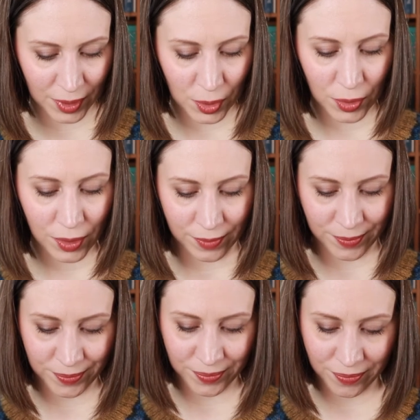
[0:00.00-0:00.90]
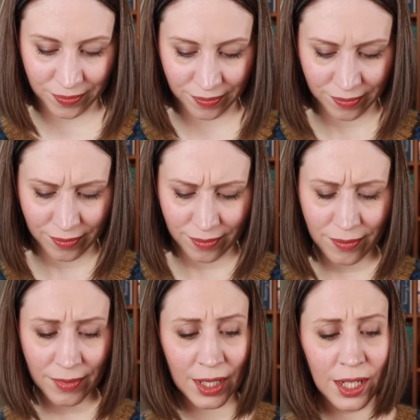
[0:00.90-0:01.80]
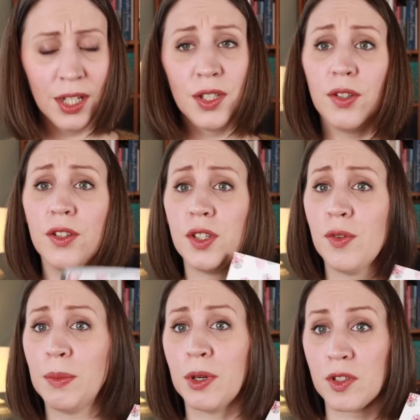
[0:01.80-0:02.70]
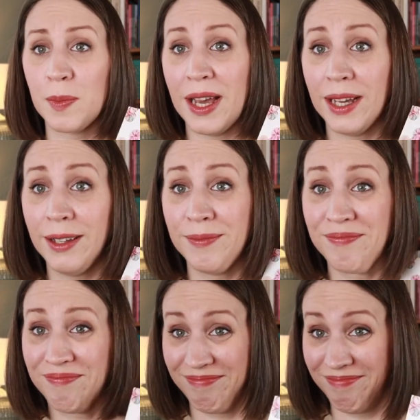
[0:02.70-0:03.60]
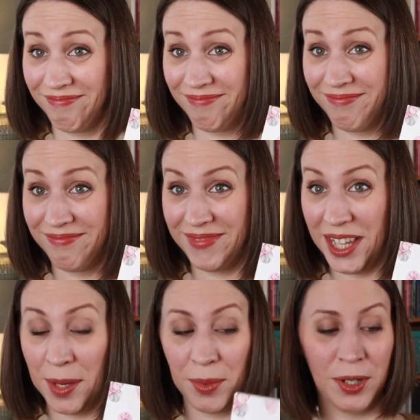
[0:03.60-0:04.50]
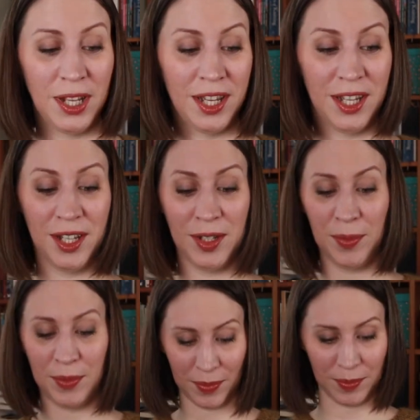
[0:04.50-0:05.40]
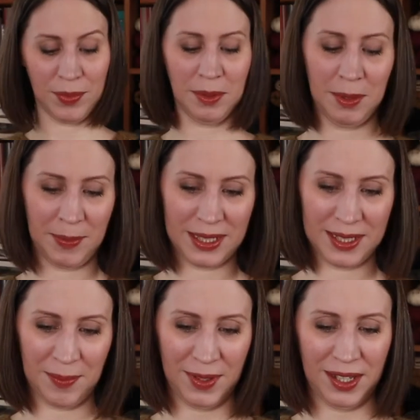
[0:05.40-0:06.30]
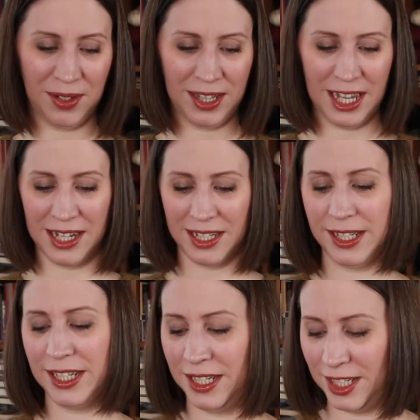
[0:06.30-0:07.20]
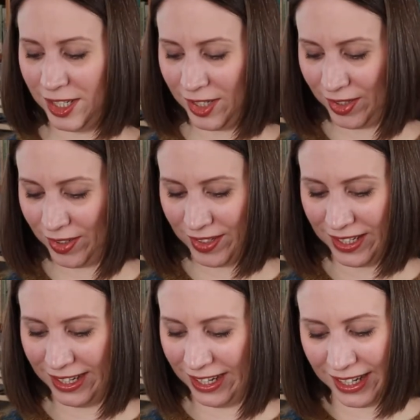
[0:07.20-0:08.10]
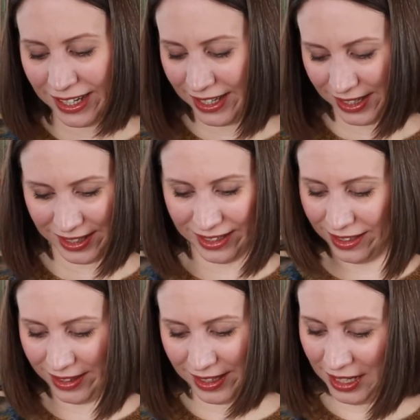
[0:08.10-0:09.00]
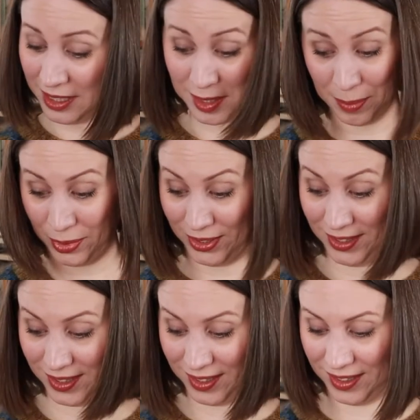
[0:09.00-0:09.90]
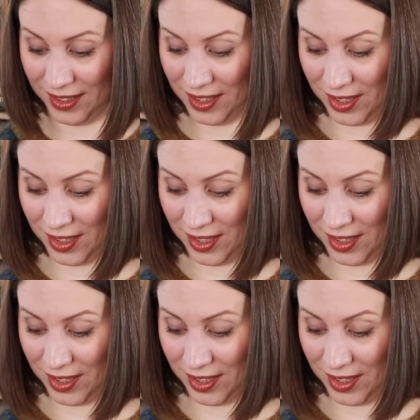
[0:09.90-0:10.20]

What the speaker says: Cool. So the sewing box mag, I'm gonna probably pick something out of that and do at some point. It's